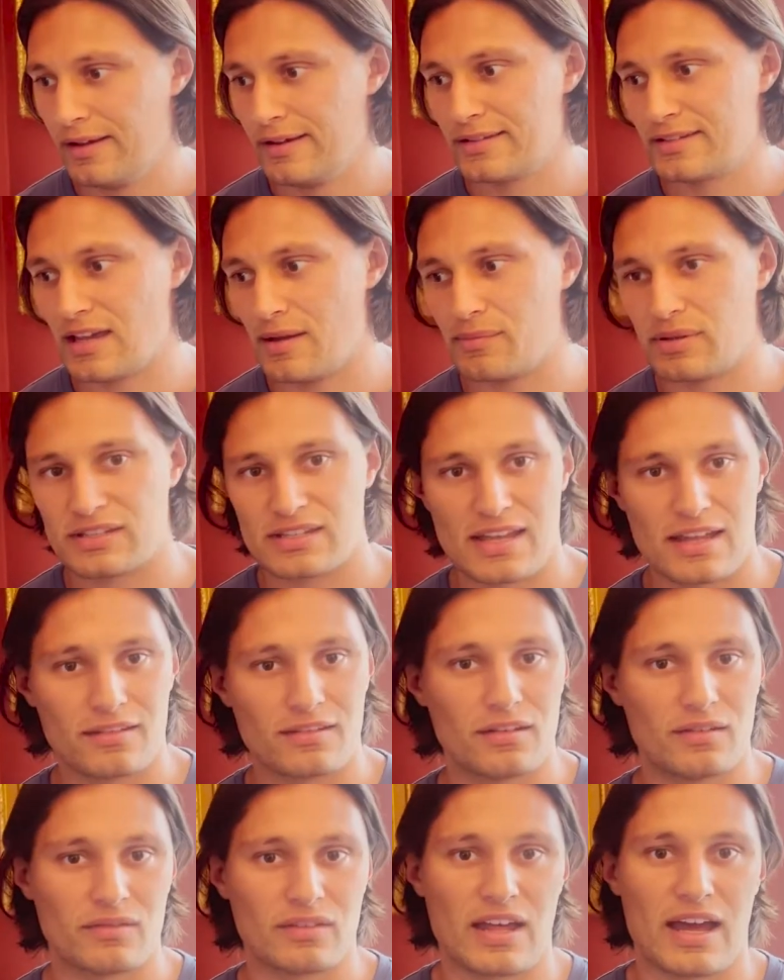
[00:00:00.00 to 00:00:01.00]
10%
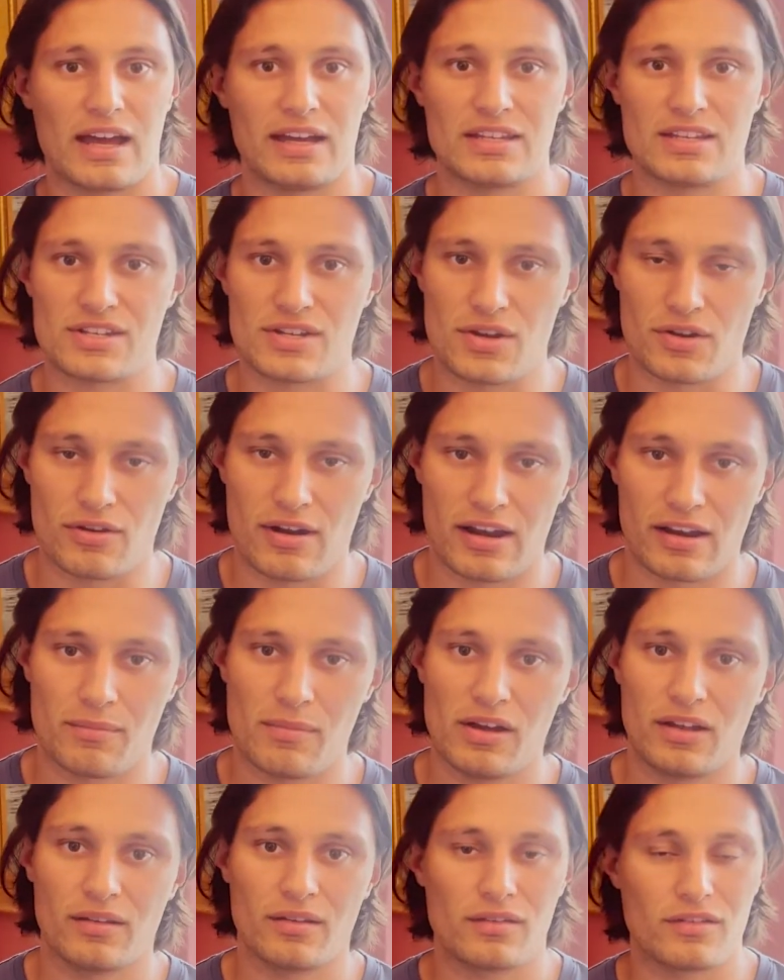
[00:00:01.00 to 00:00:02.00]
of that is 2 grand a
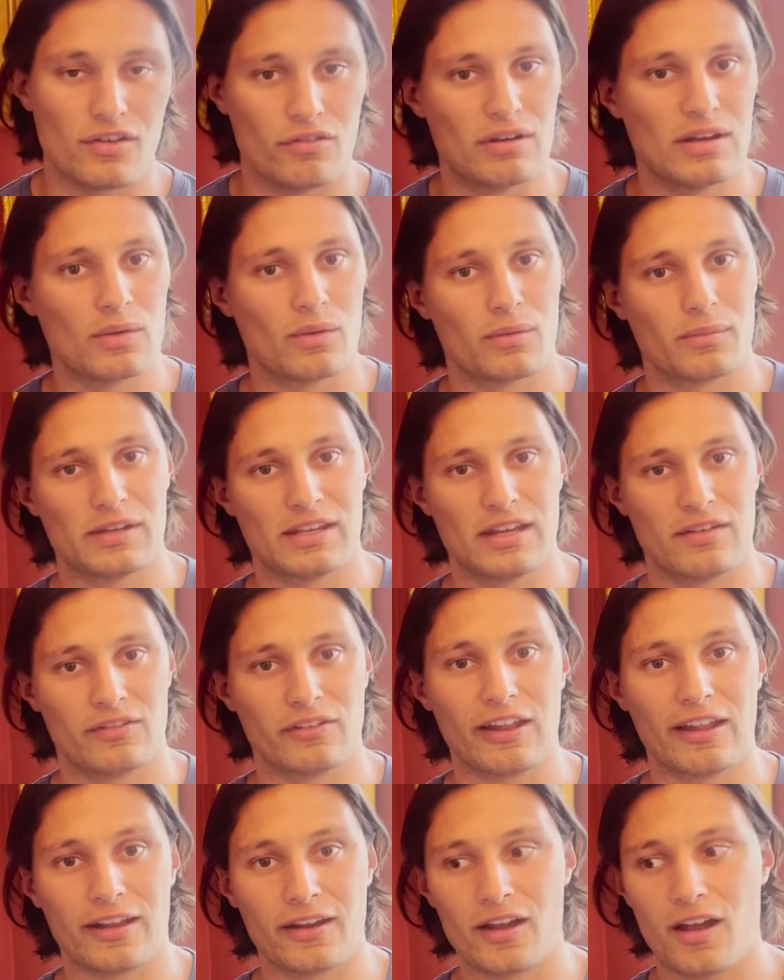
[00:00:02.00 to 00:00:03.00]
month. Do you really want to be giving
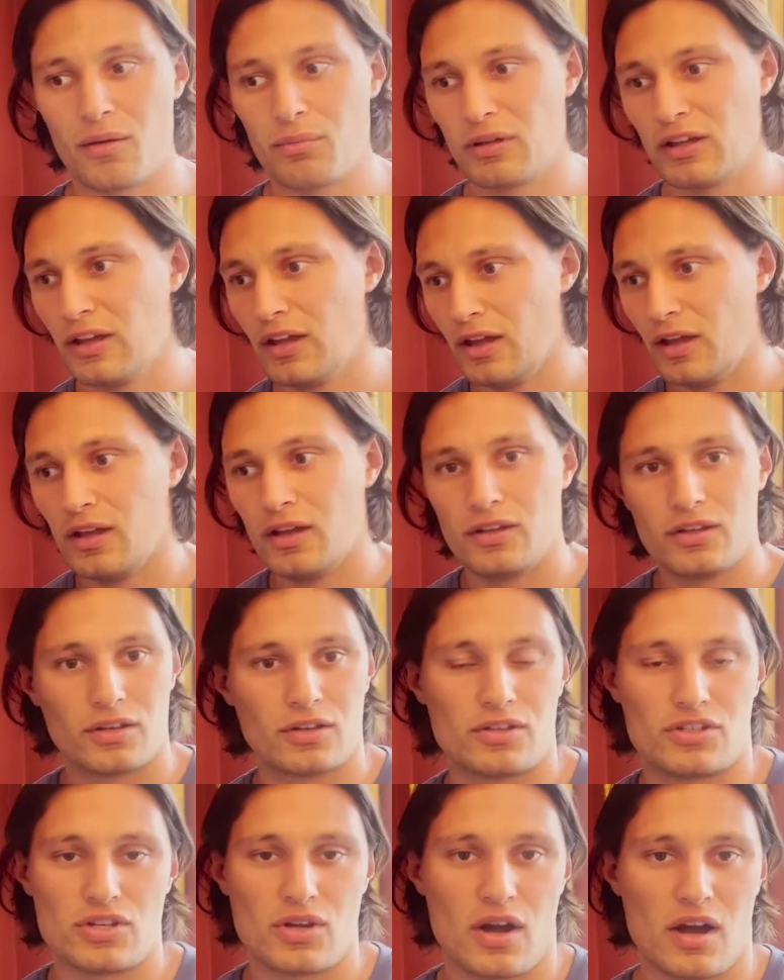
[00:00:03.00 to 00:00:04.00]
that up?
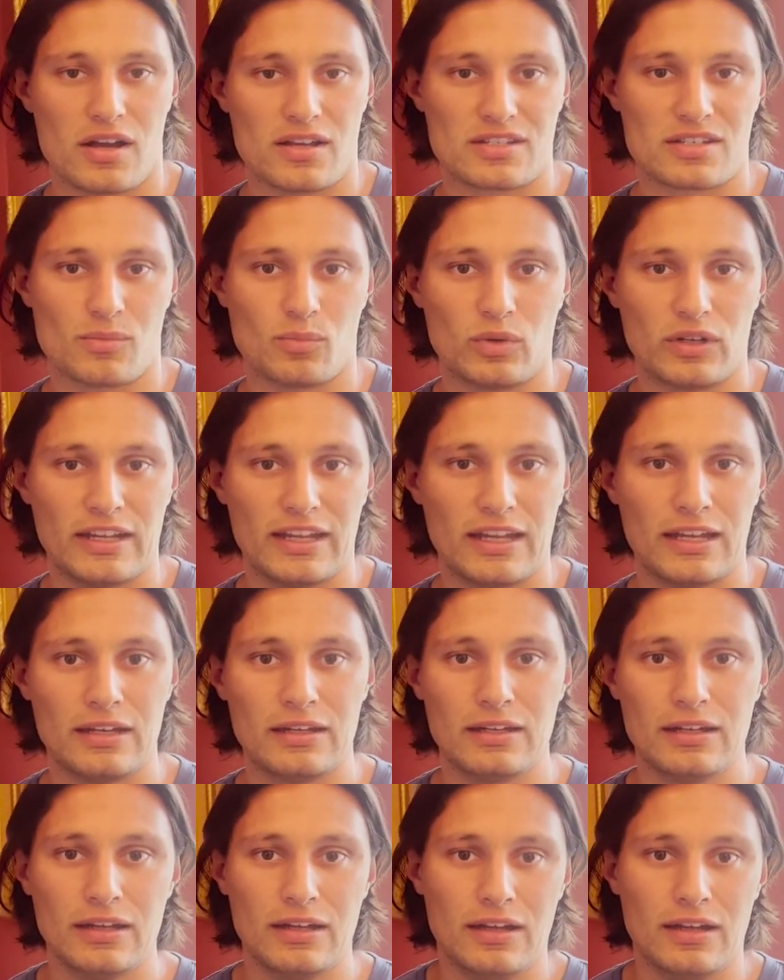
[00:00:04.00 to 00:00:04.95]
Could you hire someone in?